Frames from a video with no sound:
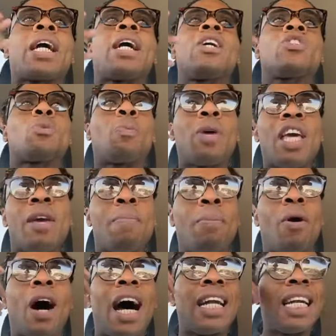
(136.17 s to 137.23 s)
because
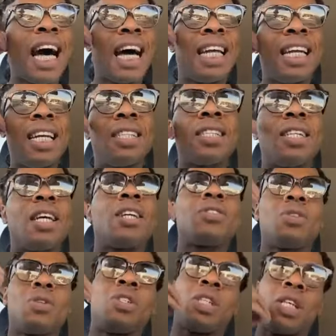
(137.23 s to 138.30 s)
people are not
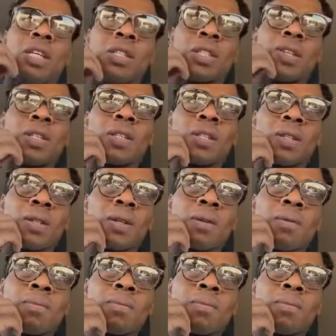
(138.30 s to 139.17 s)
listening to Jesus.